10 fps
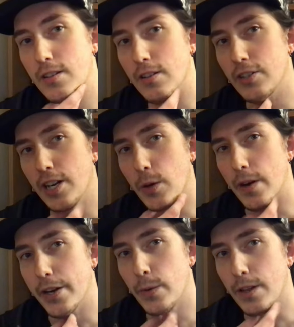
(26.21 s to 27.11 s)
you know,
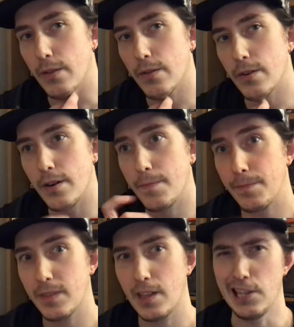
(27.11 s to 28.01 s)
January 23rd,
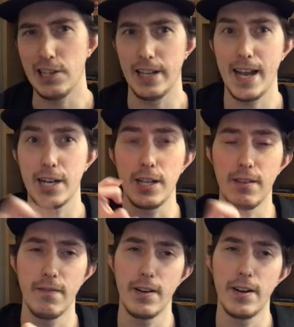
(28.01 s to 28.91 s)
is actually
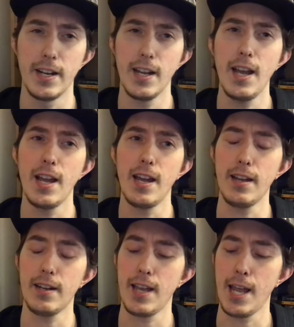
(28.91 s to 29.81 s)
the very day
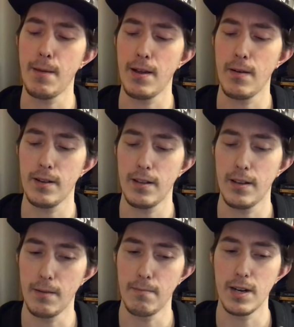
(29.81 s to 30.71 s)
it came out
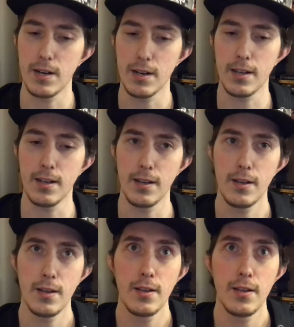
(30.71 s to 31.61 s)
in America
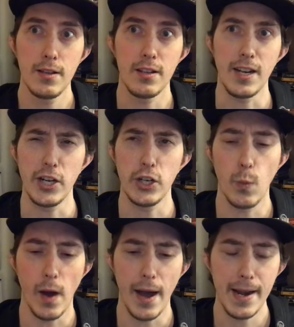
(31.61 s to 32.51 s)

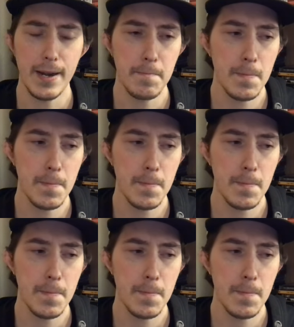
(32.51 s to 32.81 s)
nationwide